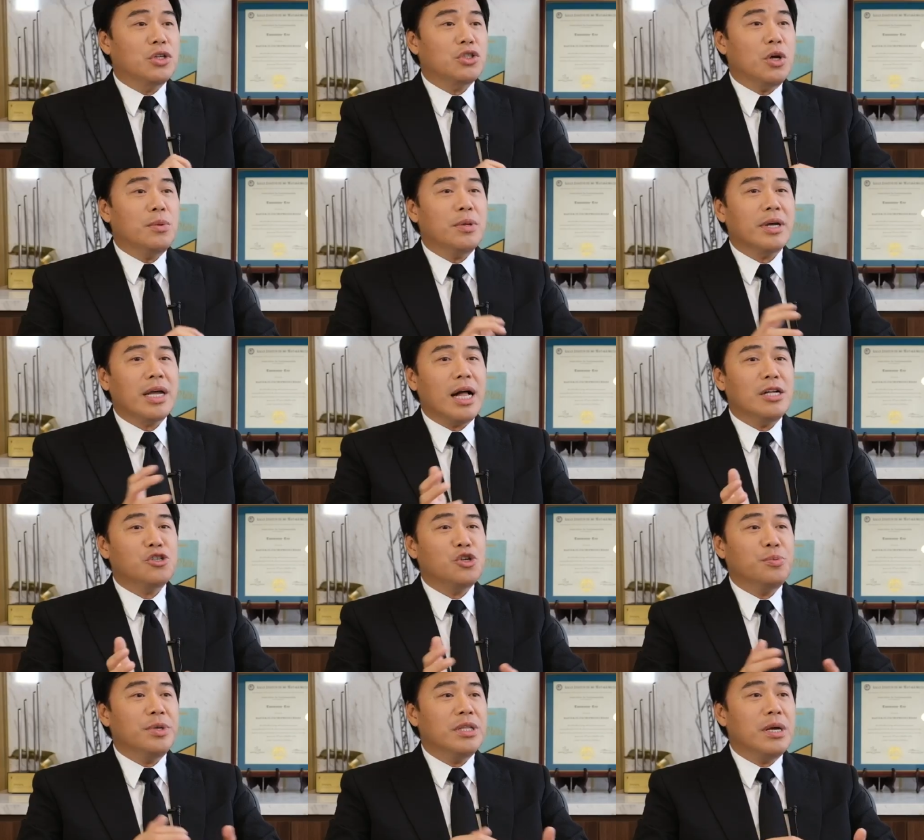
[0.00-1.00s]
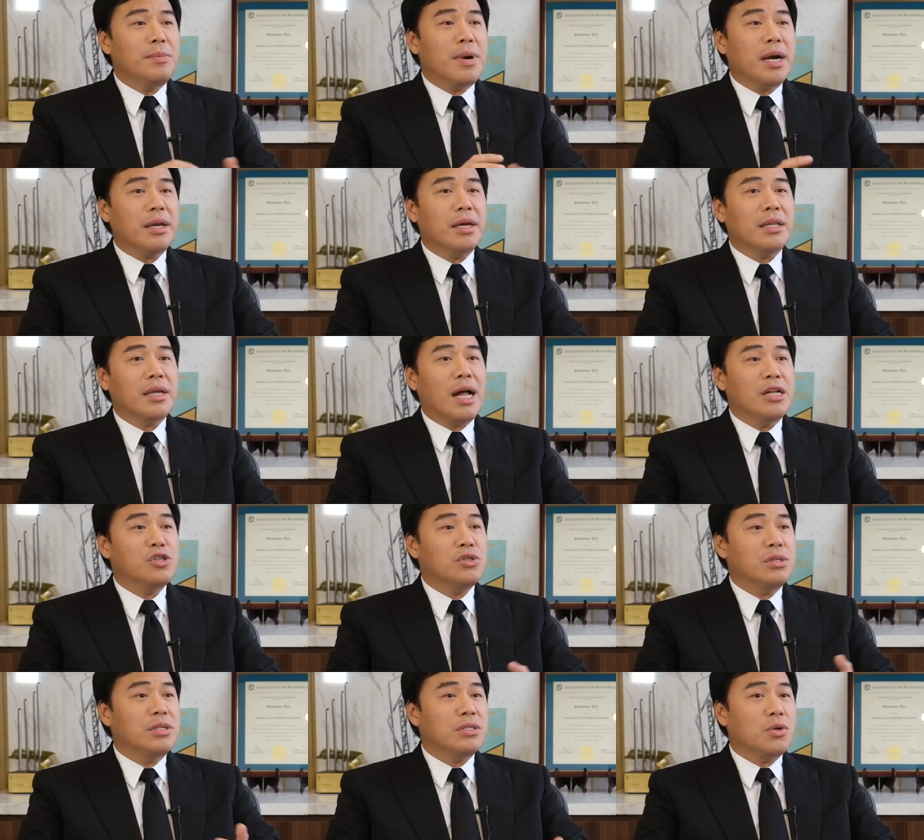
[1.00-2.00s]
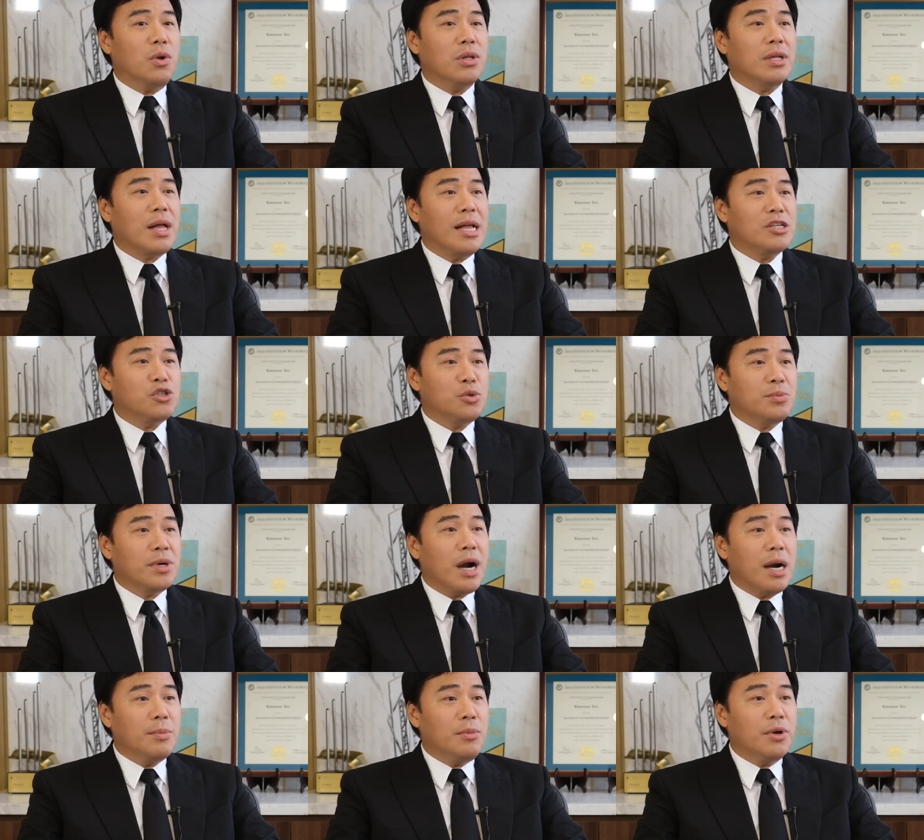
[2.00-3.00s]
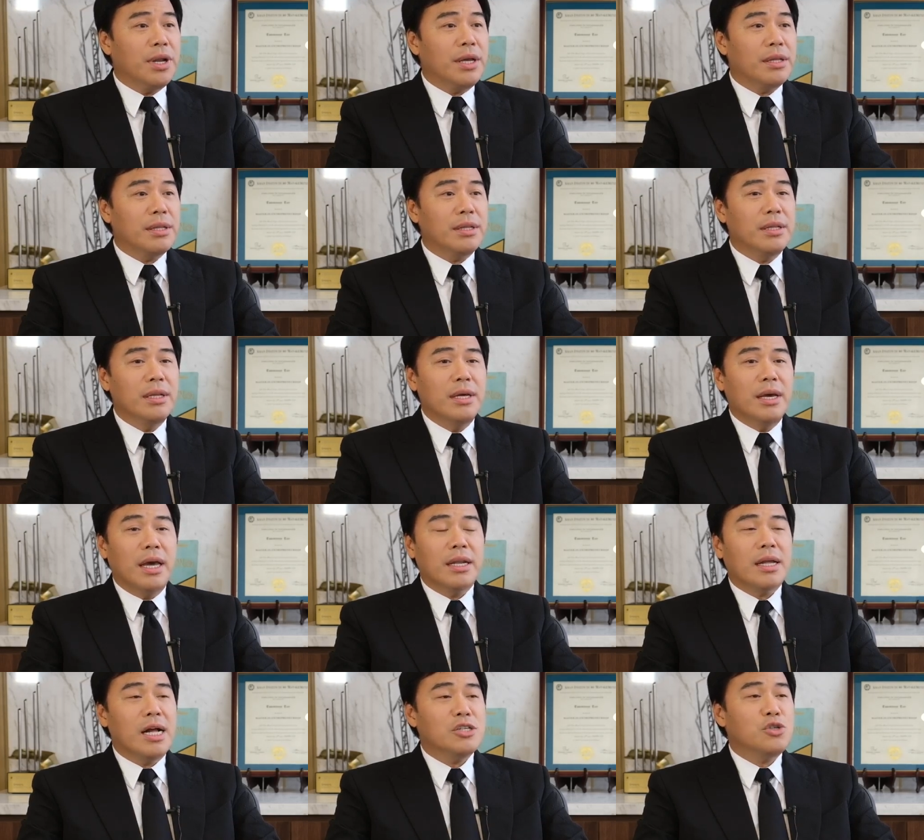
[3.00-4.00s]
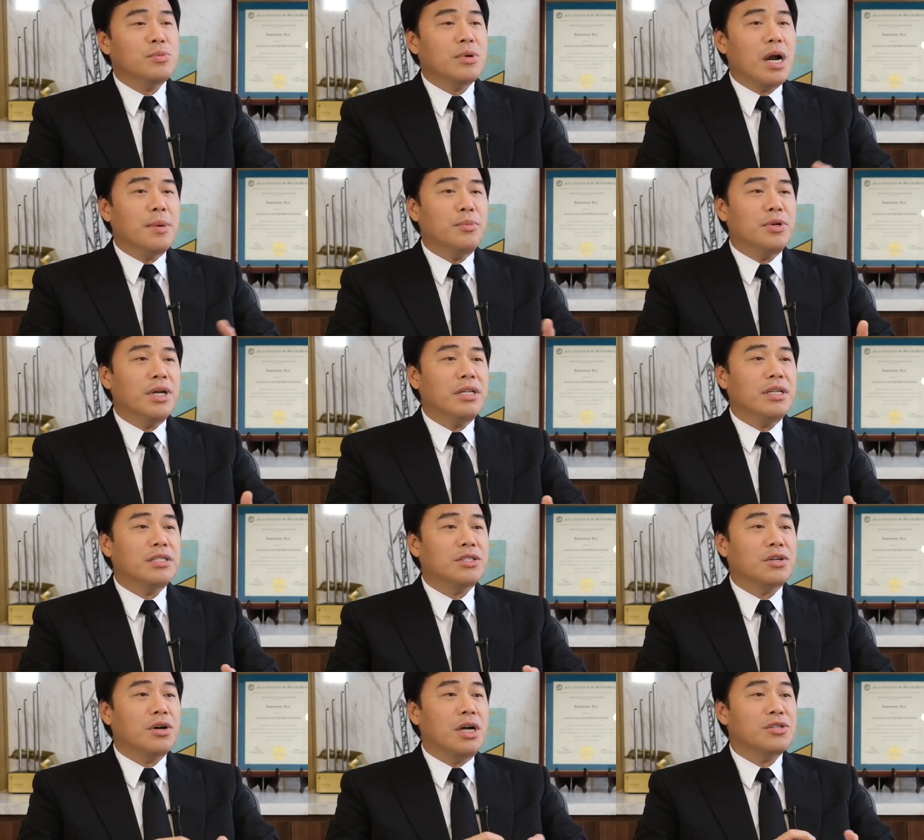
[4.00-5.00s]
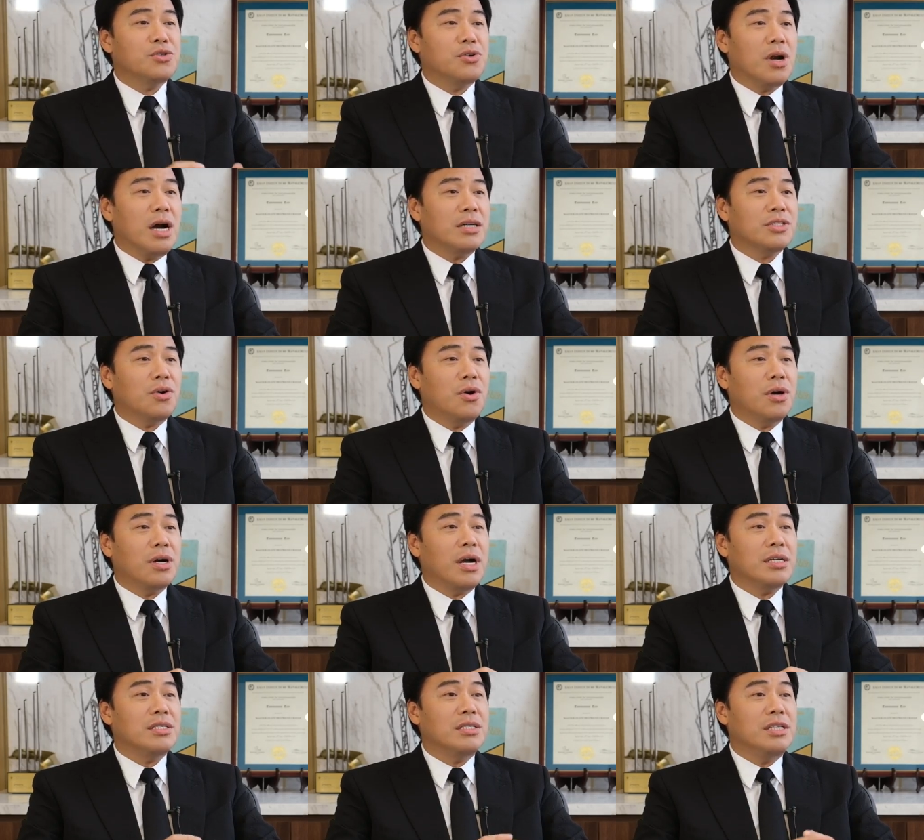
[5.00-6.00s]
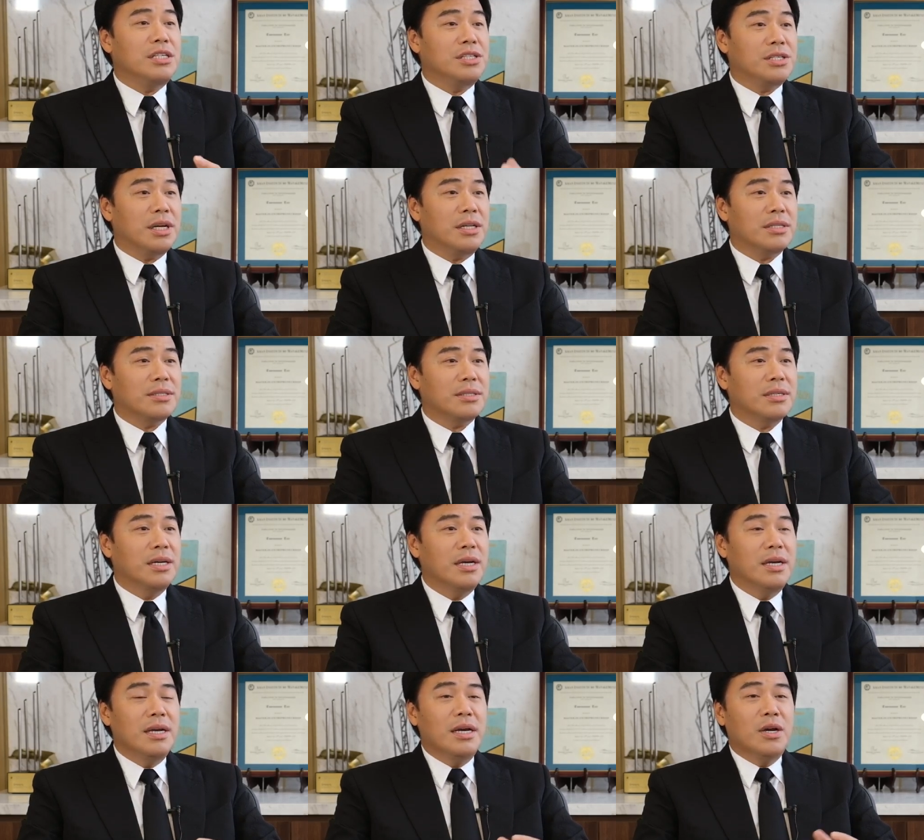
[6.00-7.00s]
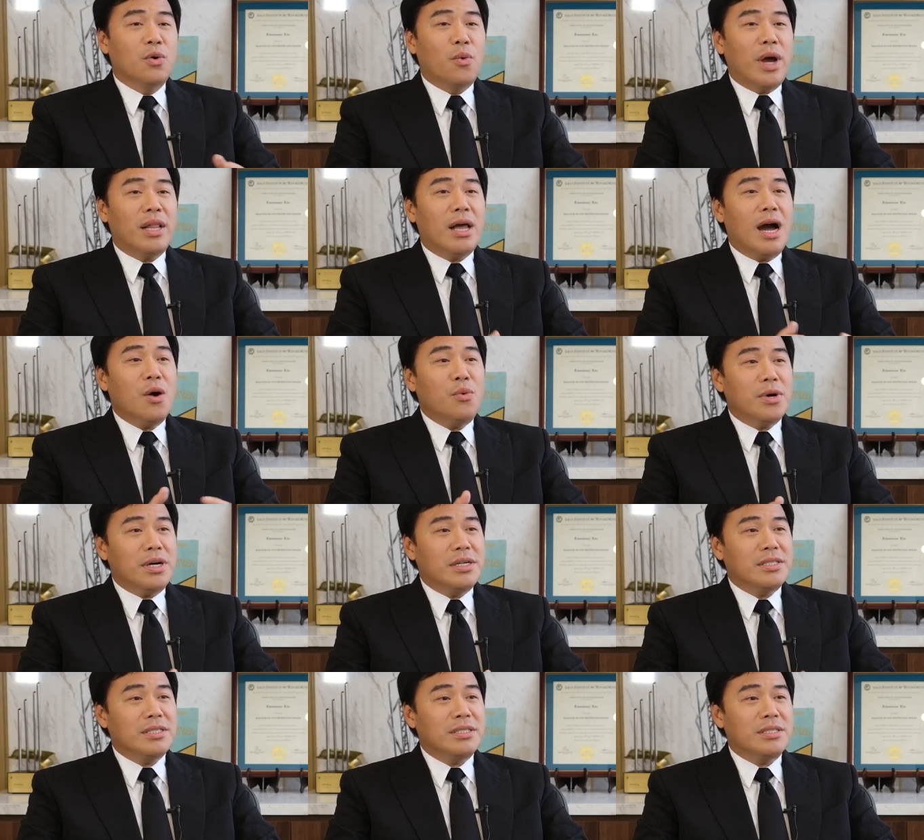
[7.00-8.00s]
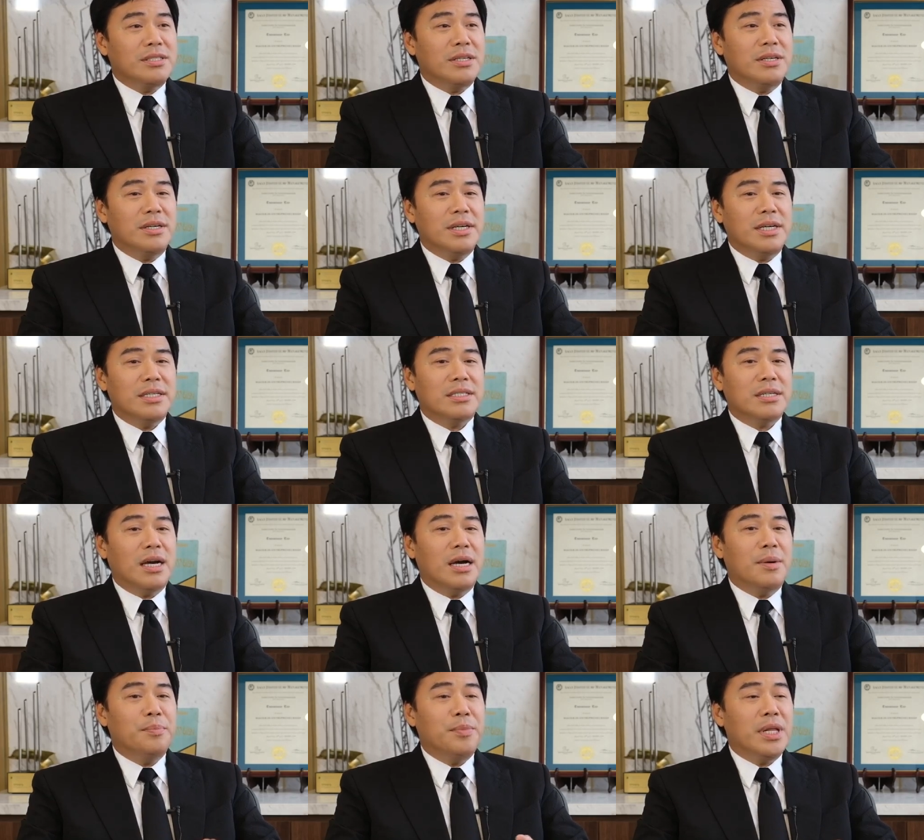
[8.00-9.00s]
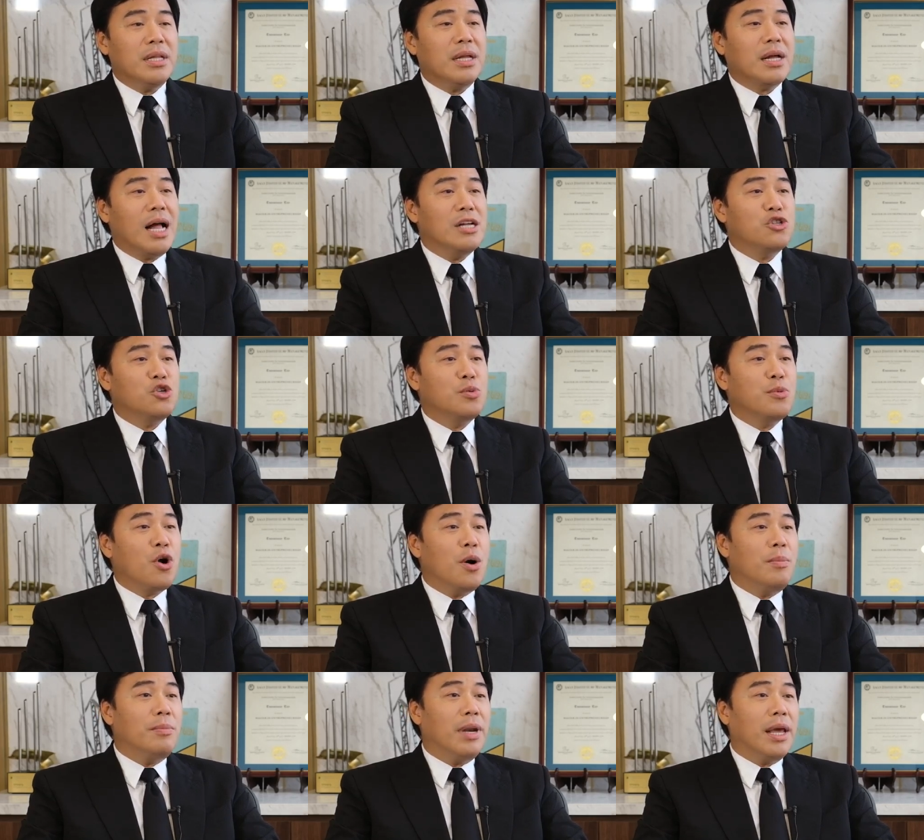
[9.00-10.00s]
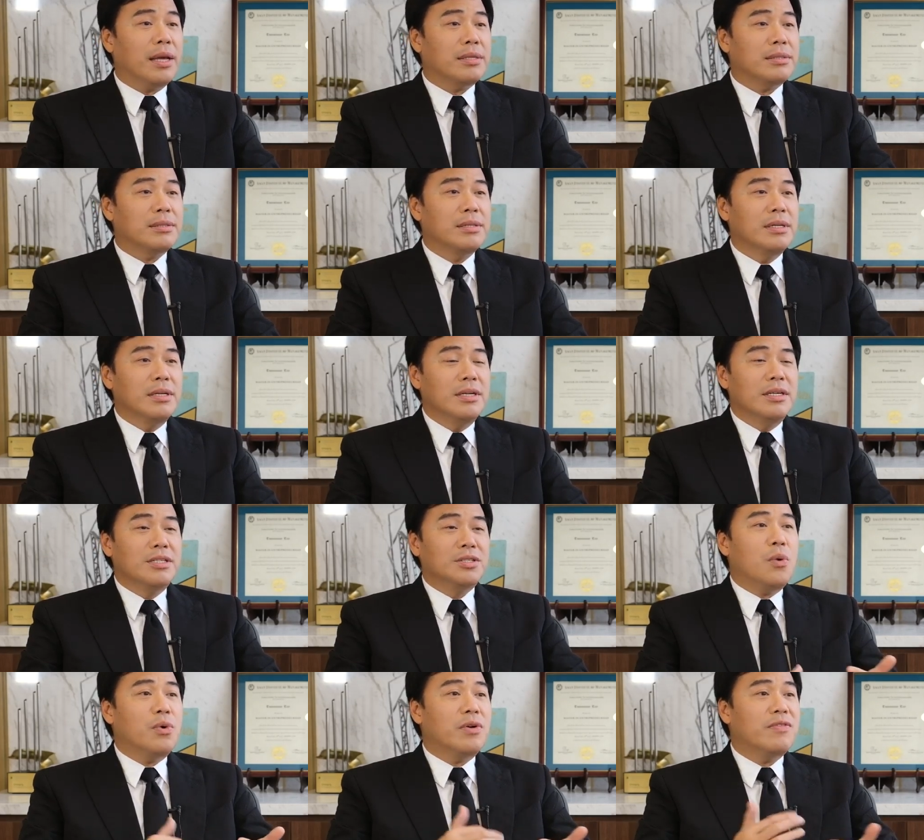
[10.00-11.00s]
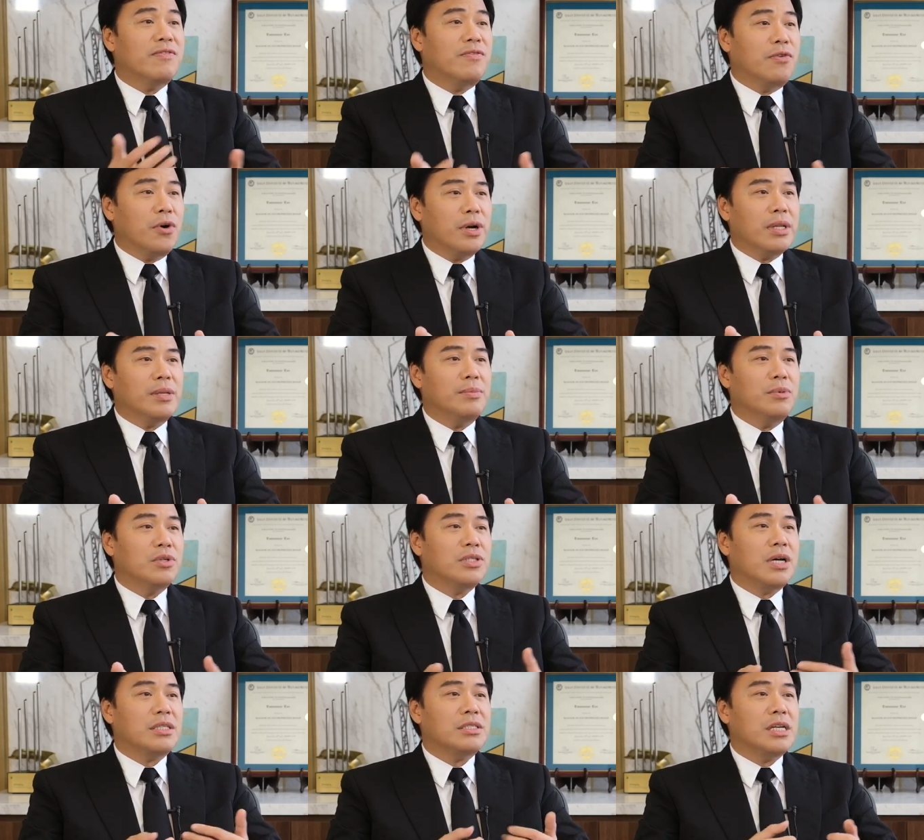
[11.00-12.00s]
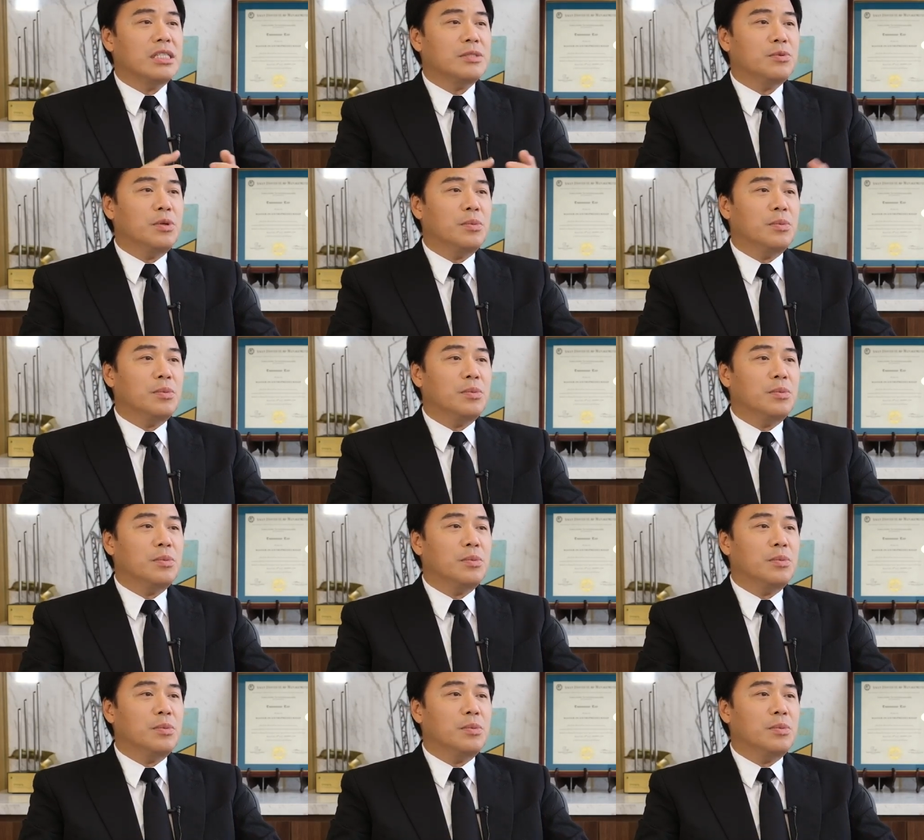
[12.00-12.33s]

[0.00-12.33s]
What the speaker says: all the calcium in the market is called calcium carbonate. And calcium carbonate is crushed rocks or crushed seashells. While ours, no, is a milk calcium complex. Our fourth most successful